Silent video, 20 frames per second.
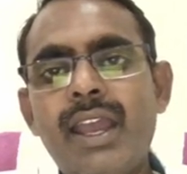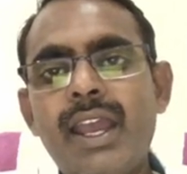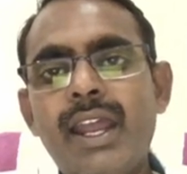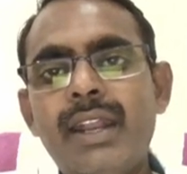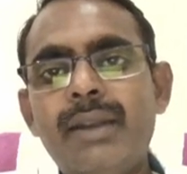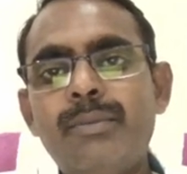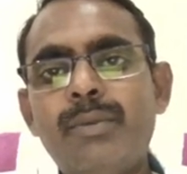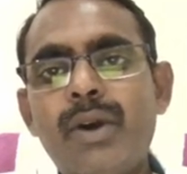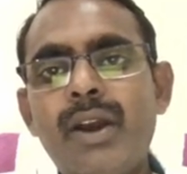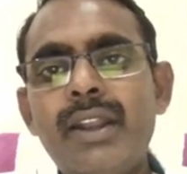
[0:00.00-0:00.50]

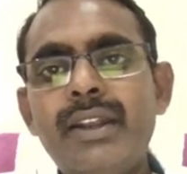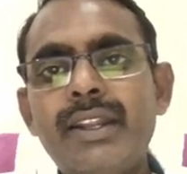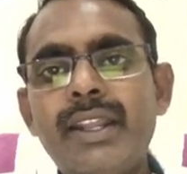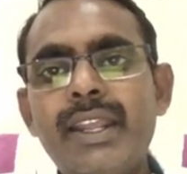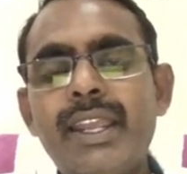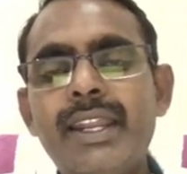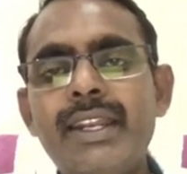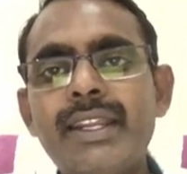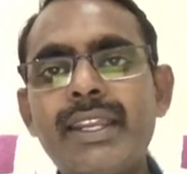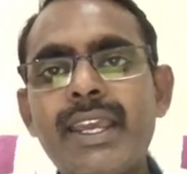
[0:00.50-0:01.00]
and
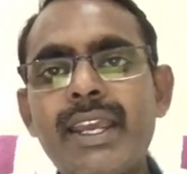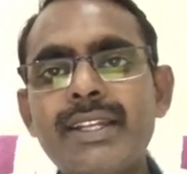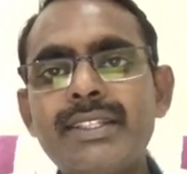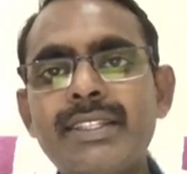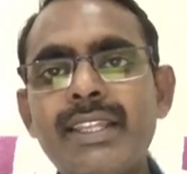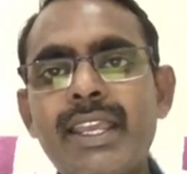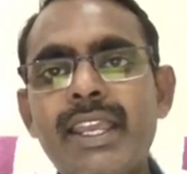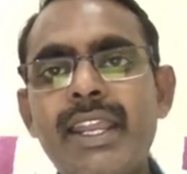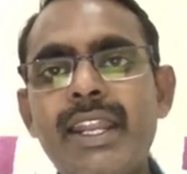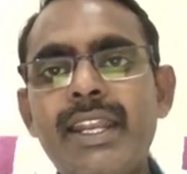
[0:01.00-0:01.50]
pointer
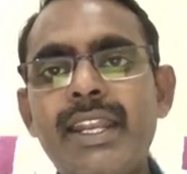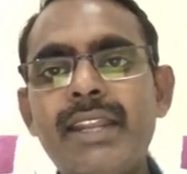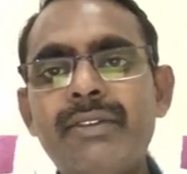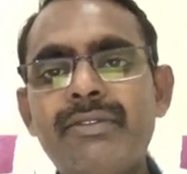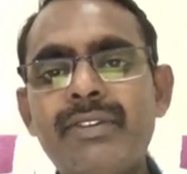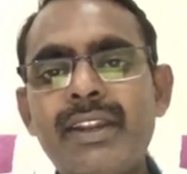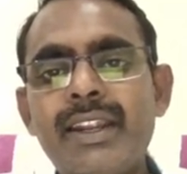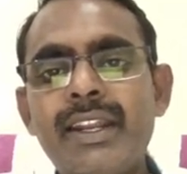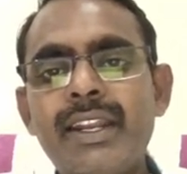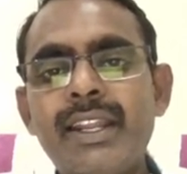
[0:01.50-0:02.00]
indicates the
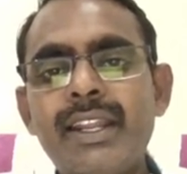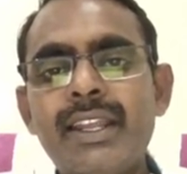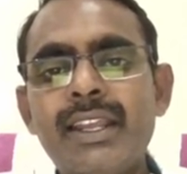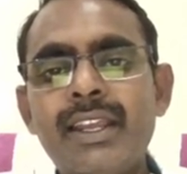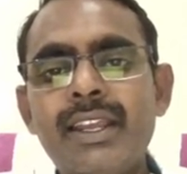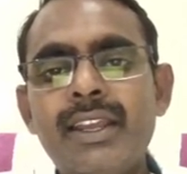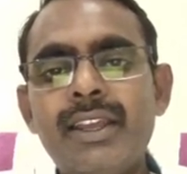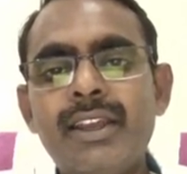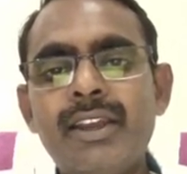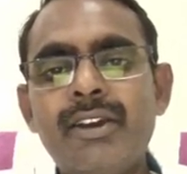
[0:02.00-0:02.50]
indefinite
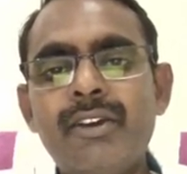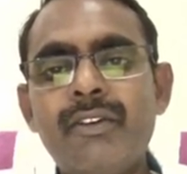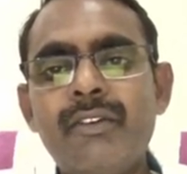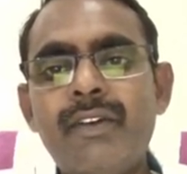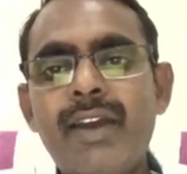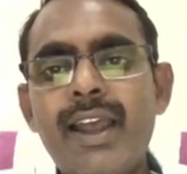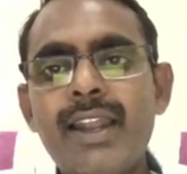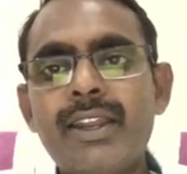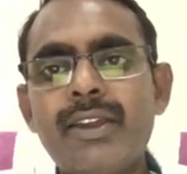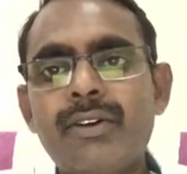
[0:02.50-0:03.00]

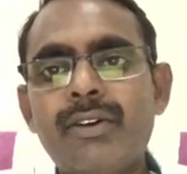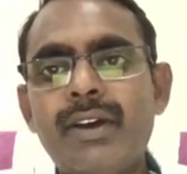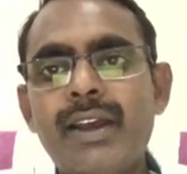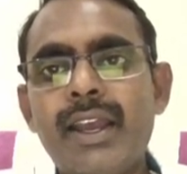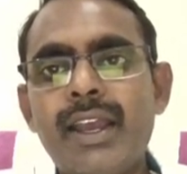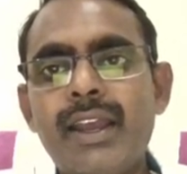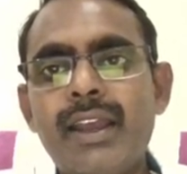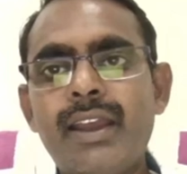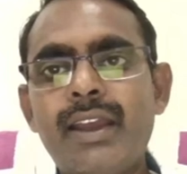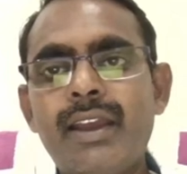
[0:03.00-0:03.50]
value,
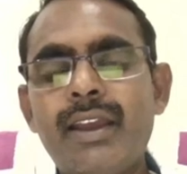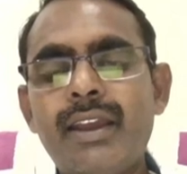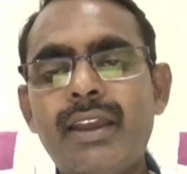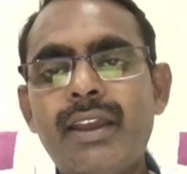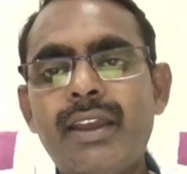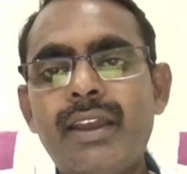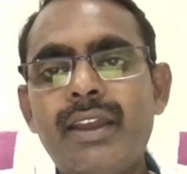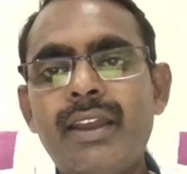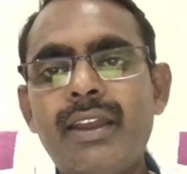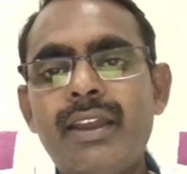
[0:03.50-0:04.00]

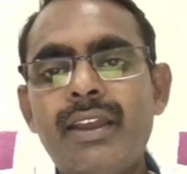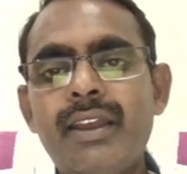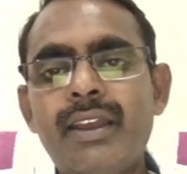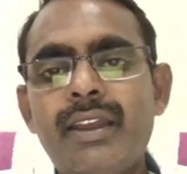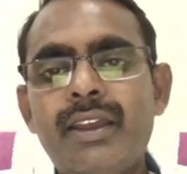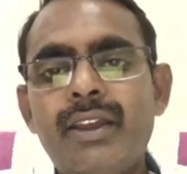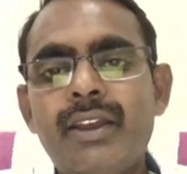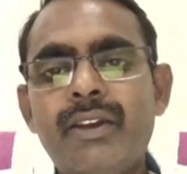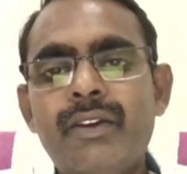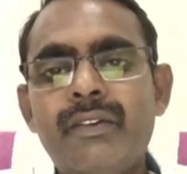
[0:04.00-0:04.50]

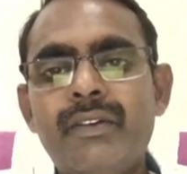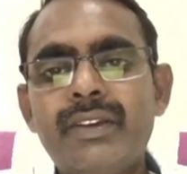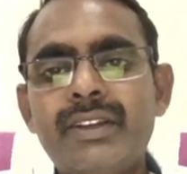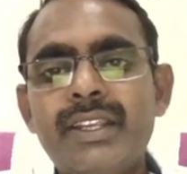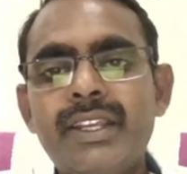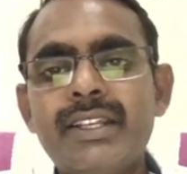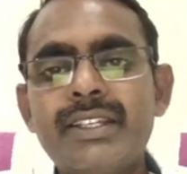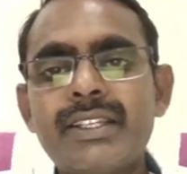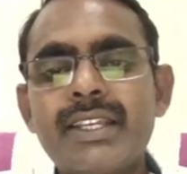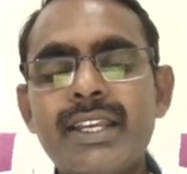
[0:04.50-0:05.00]

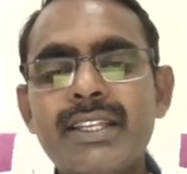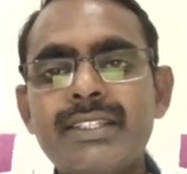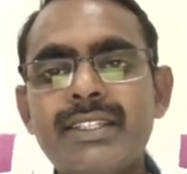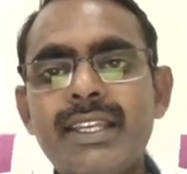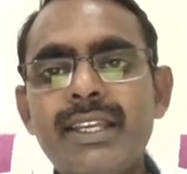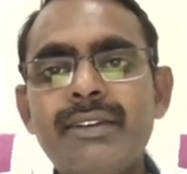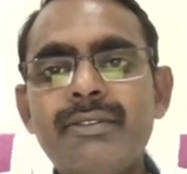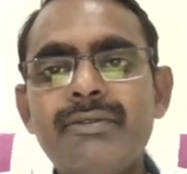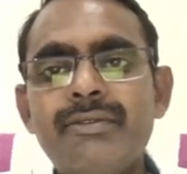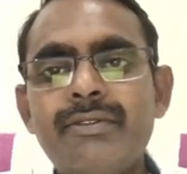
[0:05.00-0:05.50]
which indicates
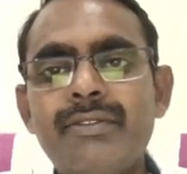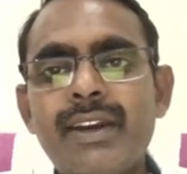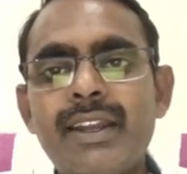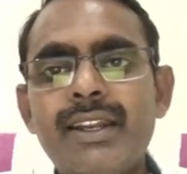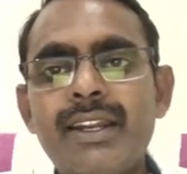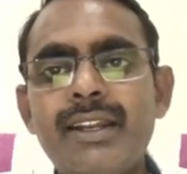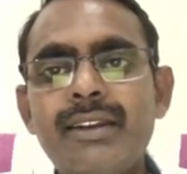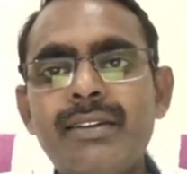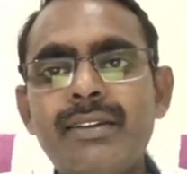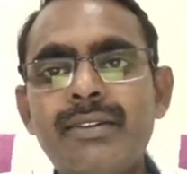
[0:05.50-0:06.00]
the
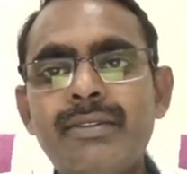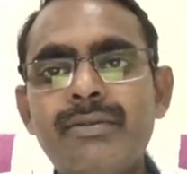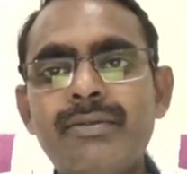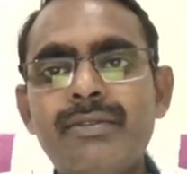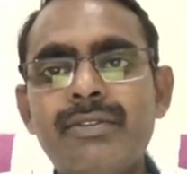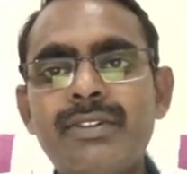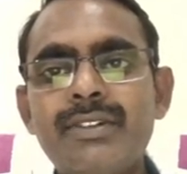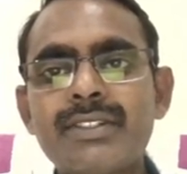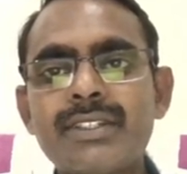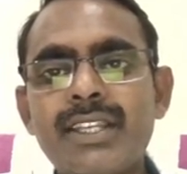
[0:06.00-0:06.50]
final
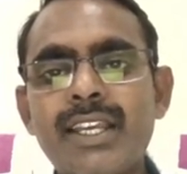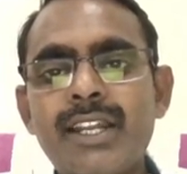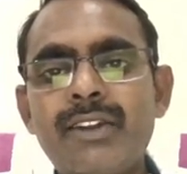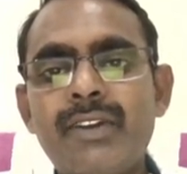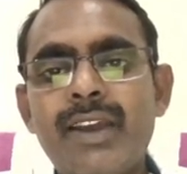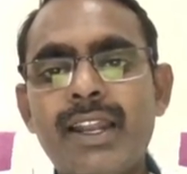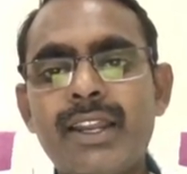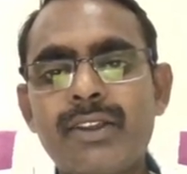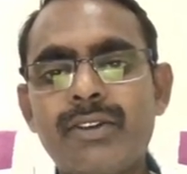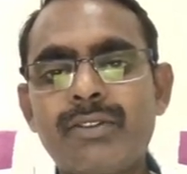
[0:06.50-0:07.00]
full
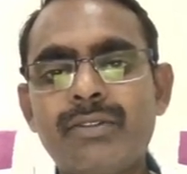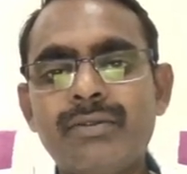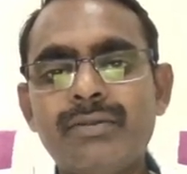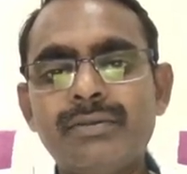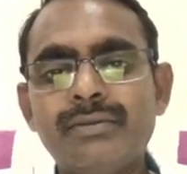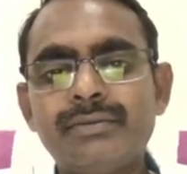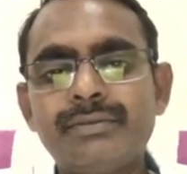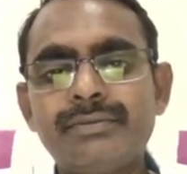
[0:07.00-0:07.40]
scale value.